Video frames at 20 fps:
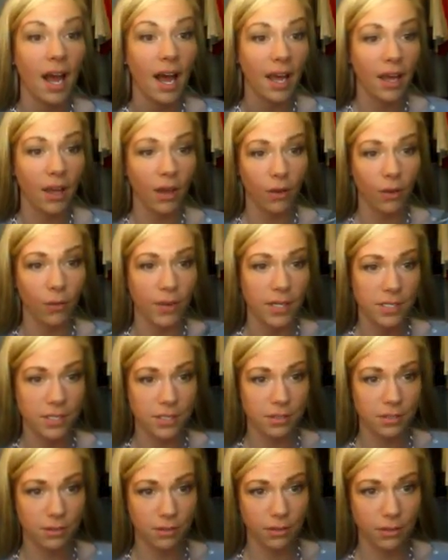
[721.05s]
I
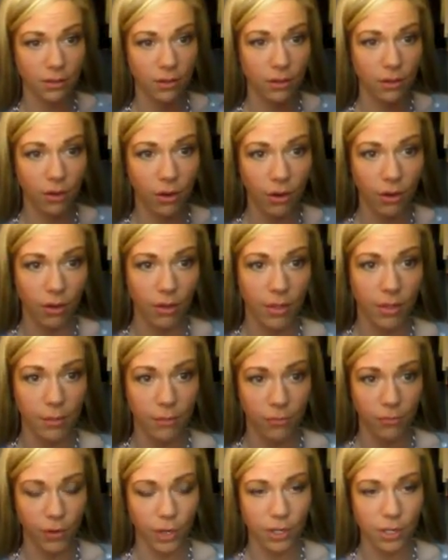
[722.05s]
always curl
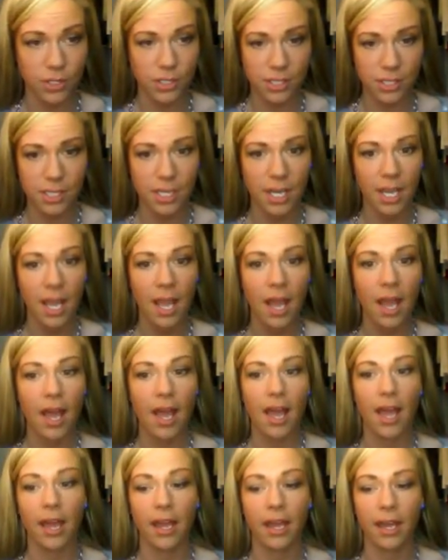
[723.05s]
them first,
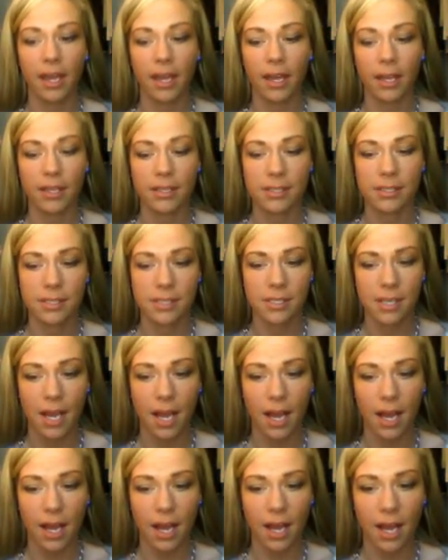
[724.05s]
and
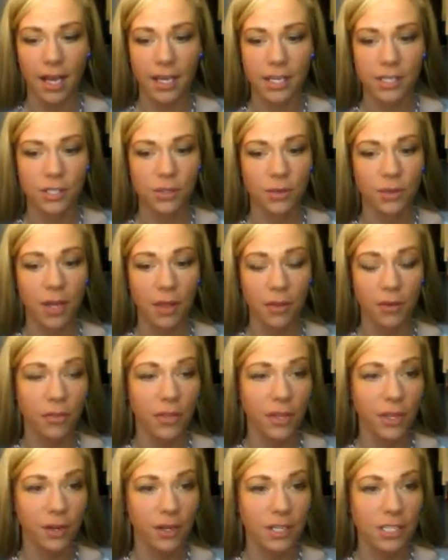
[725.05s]
I do another
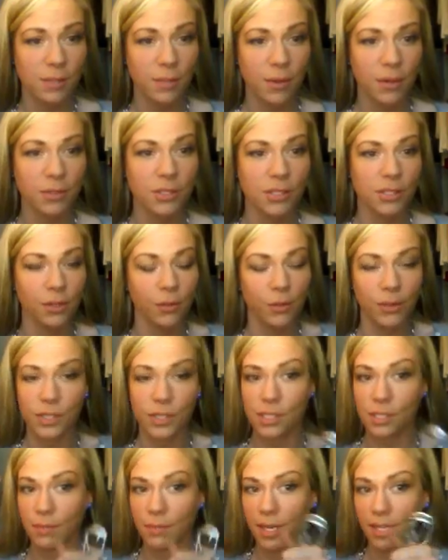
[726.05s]
thing you're not supposed to, which
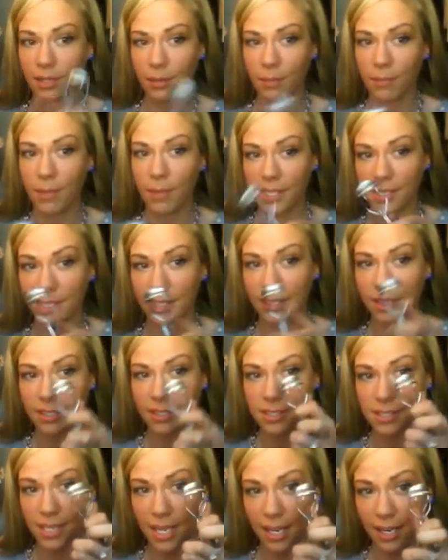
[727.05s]
is make them
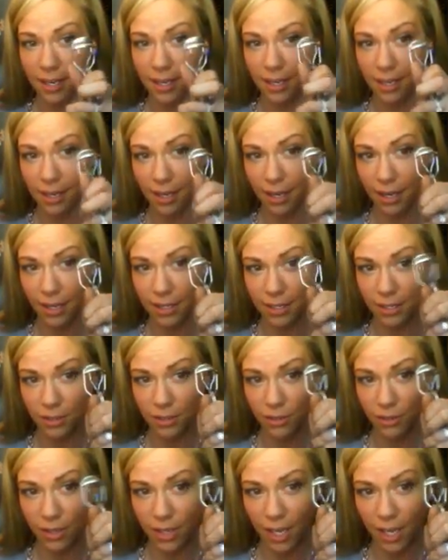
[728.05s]
basically stand at a
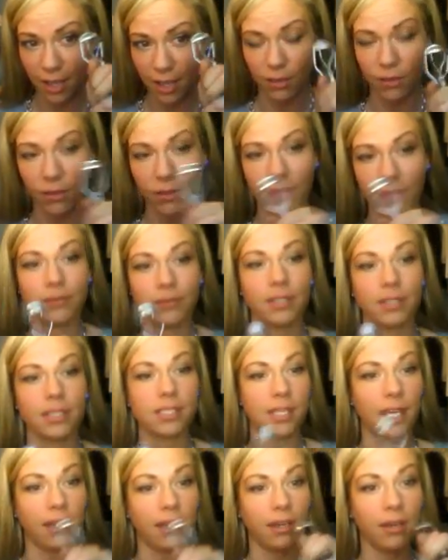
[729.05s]
90-degree angle,
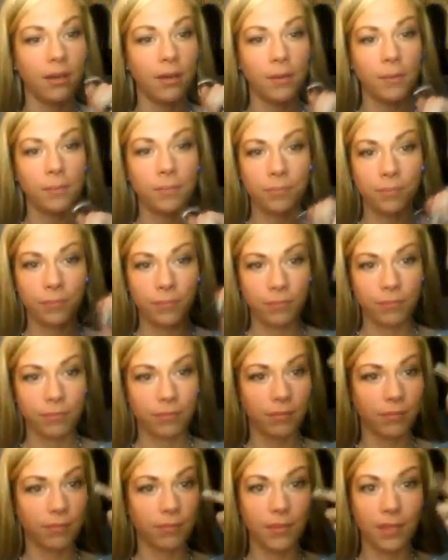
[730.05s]
because I
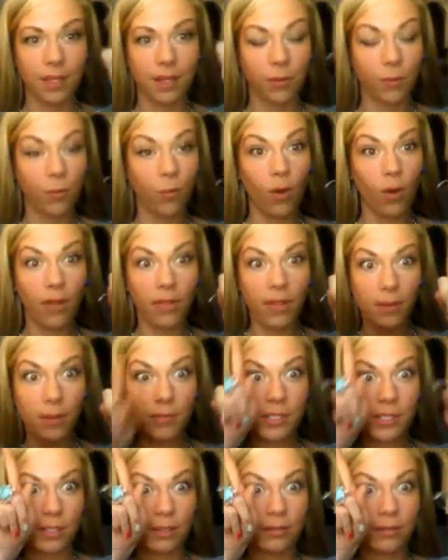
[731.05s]
want
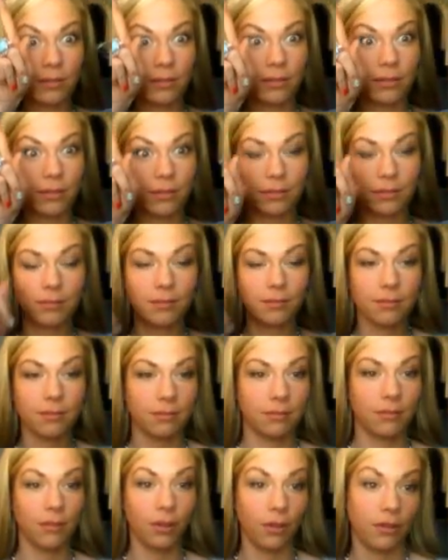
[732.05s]
them to
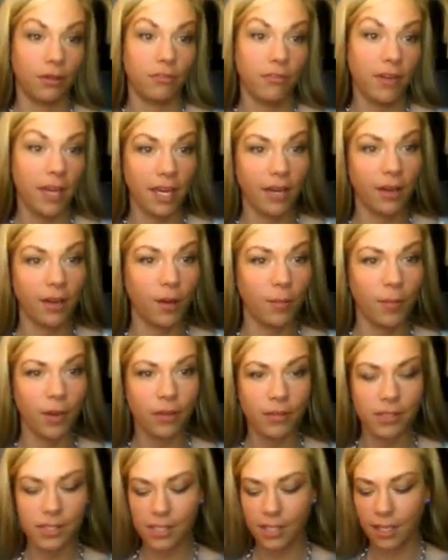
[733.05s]
look fake
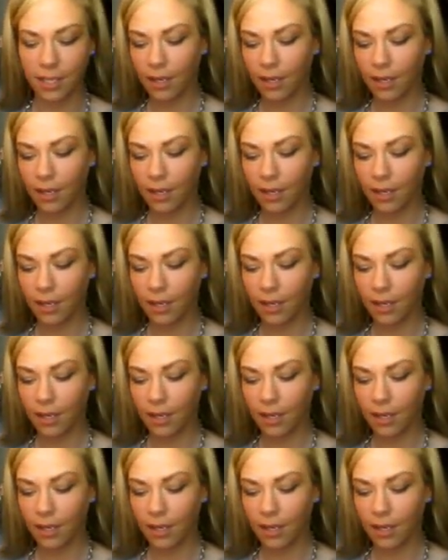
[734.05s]
almost.